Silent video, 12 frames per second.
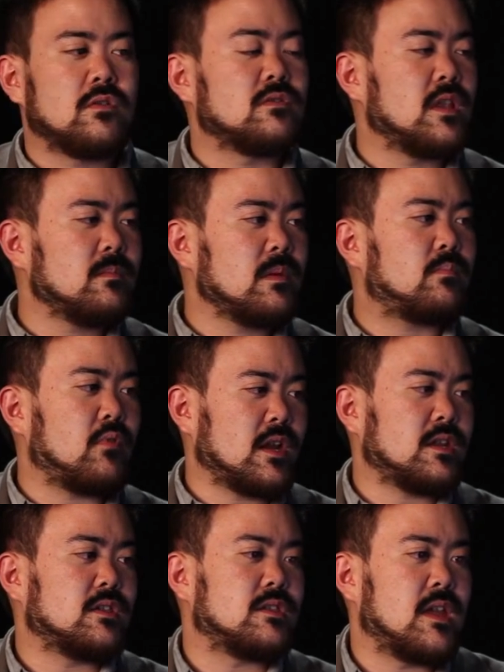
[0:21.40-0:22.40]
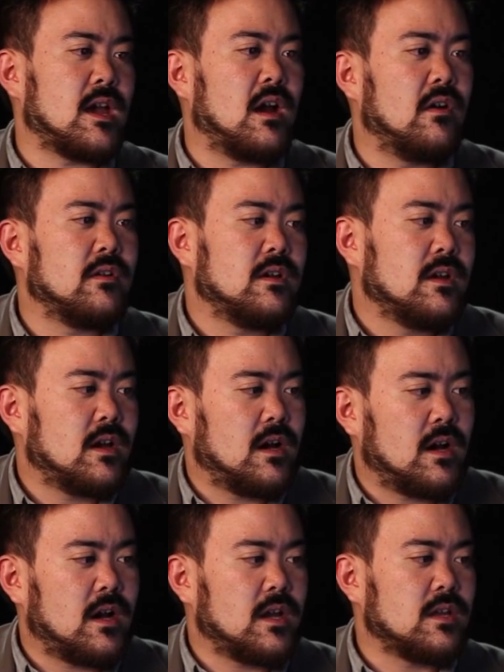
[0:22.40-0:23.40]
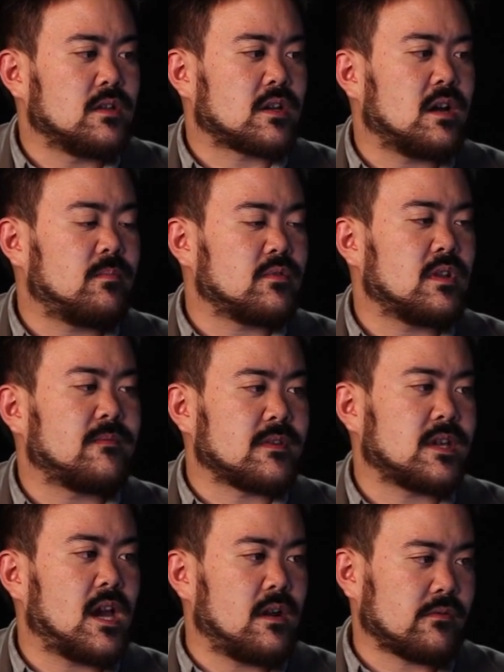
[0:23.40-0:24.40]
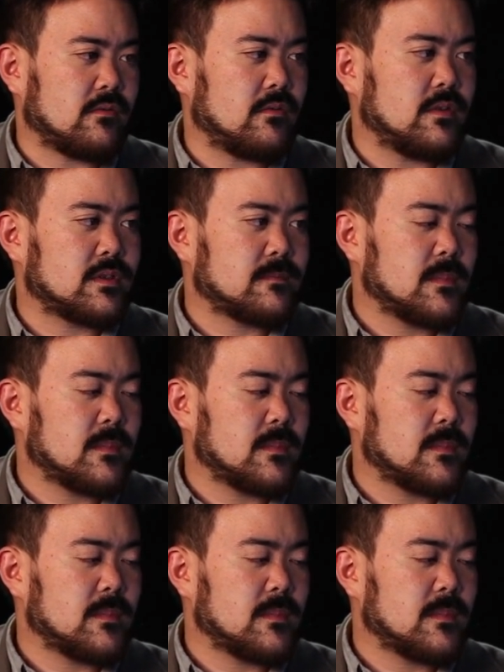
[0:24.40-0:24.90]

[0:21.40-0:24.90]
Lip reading: let me break this down in a couple different categories.